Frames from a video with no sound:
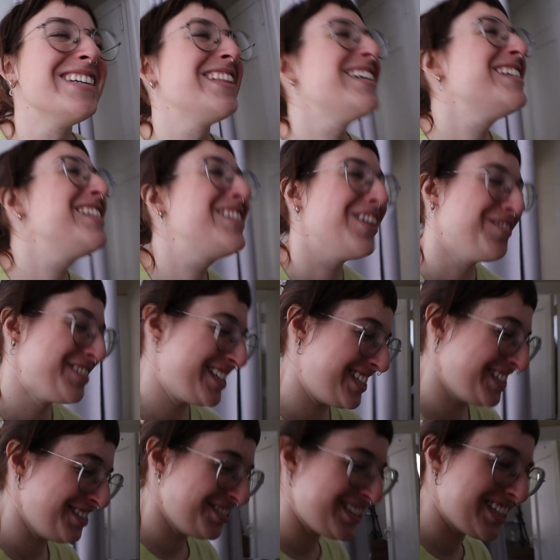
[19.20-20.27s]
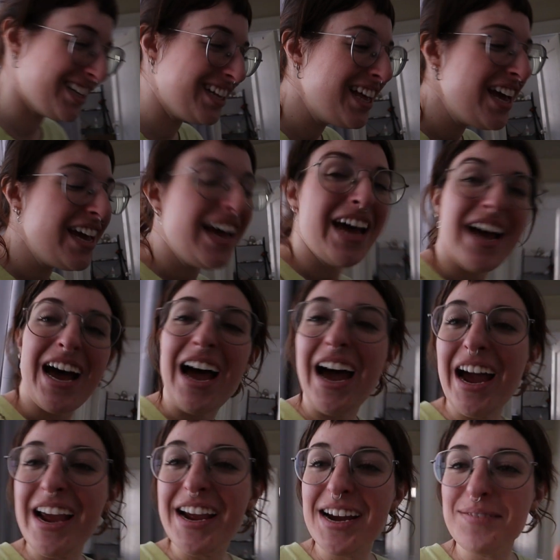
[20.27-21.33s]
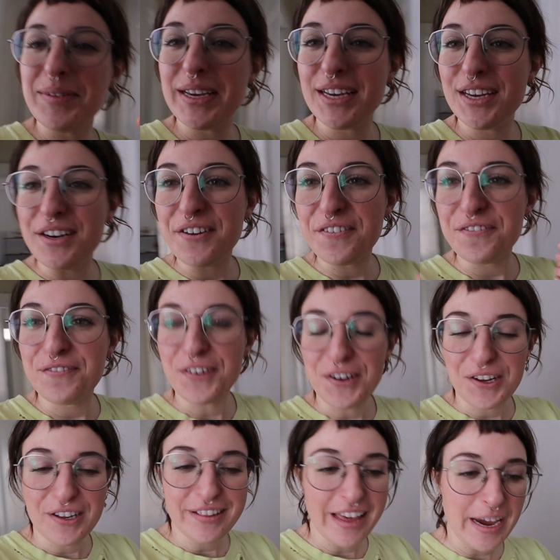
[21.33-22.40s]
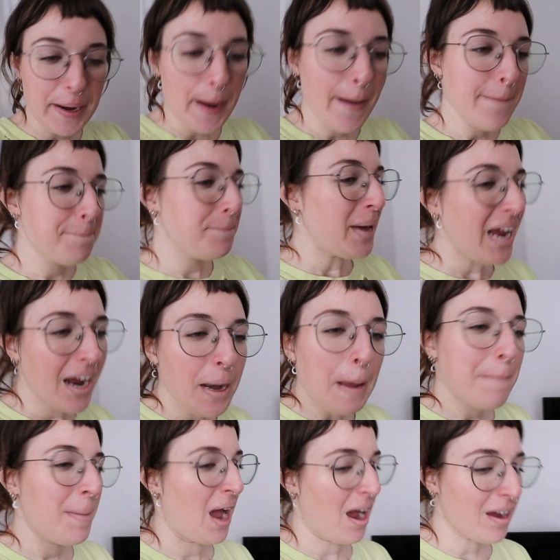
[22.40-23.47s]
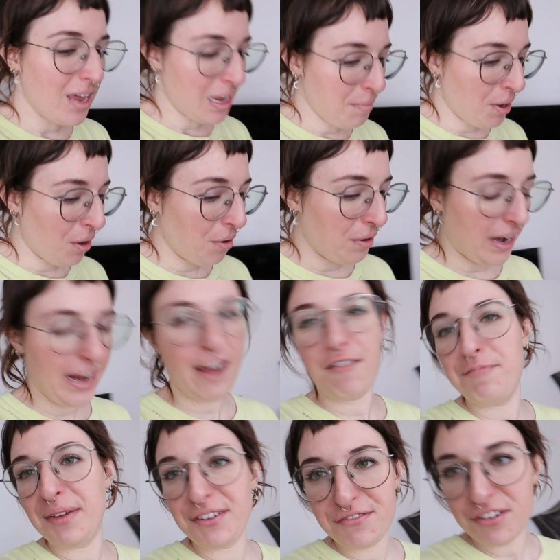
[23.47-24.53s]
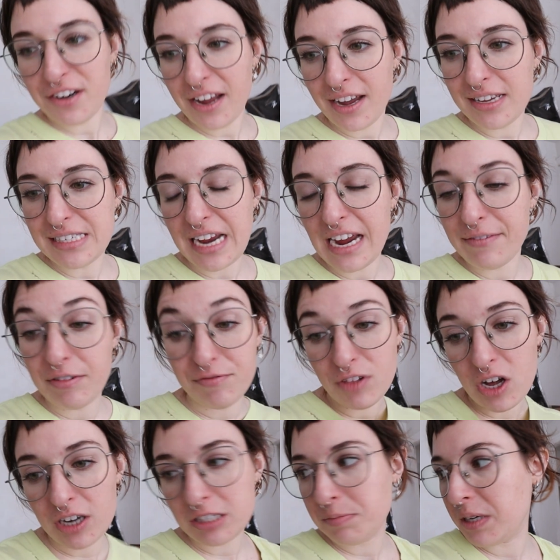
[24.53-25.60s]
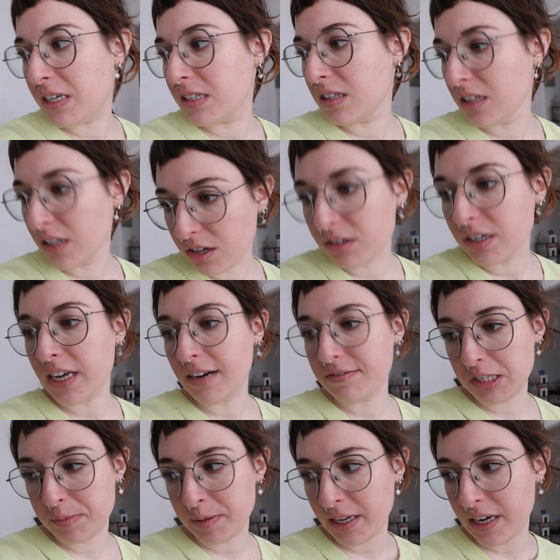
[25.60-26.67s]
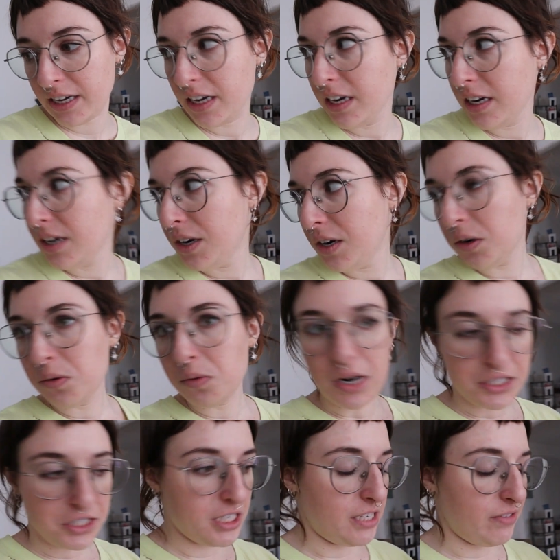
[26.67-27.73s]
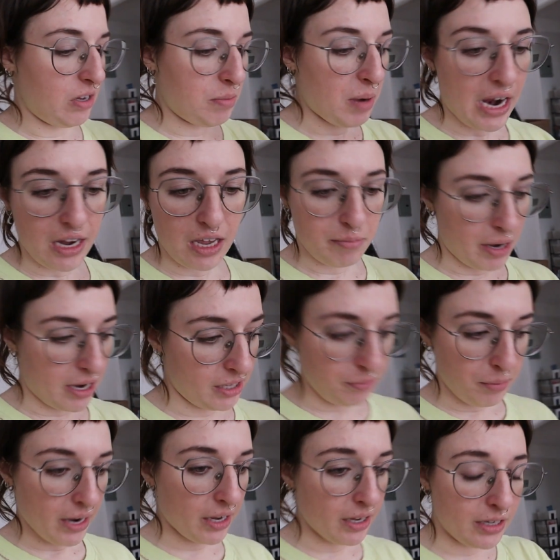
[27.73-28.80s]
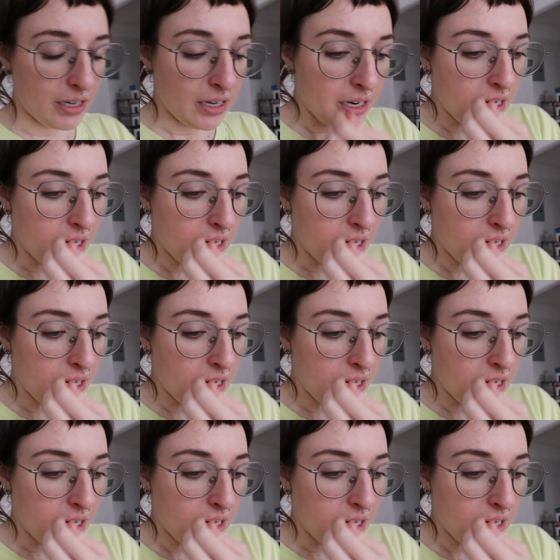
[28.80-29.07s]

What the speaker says: There's so much to do still. I am in full, like, panic packing mode. I have been for days. I haven't vlogged because literally I've just been, like, watching TV, packing.